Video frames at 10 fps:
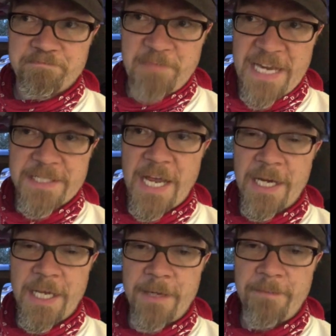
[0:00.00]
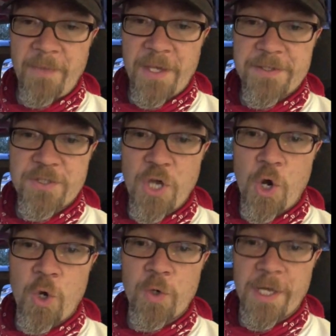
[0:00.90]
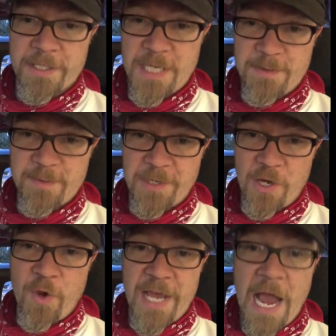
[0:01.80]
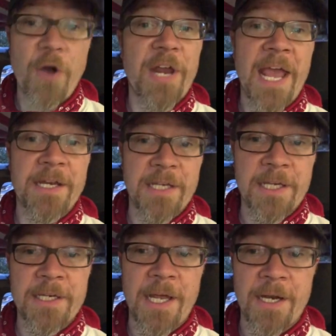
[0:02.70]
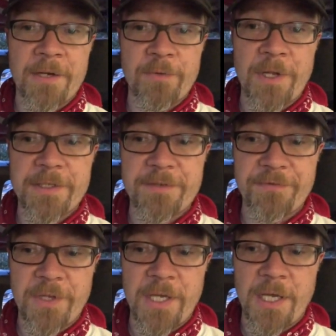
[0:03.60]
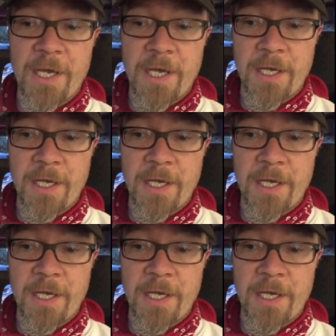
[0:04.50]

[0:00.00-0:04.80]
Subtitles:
maintaining. So it seems to be going out and in at a relatively